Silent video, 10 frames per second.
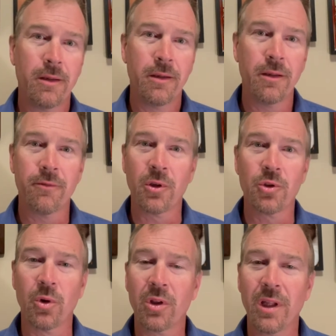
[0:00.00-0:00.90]
In a
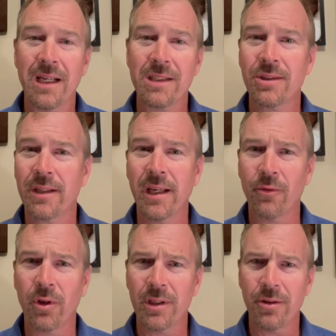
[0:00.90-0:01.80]
virtual class, you can't
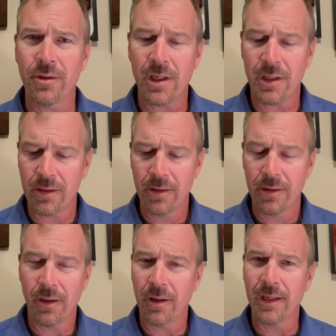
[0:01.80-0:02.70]
really do that.
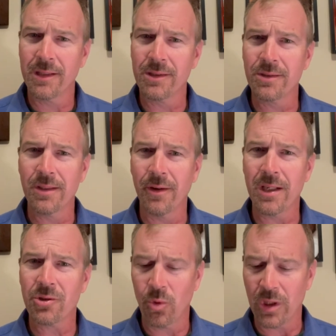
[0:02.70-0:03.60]
Audiences don't
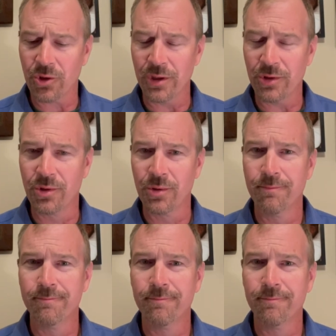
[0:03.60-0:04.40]
ask questions.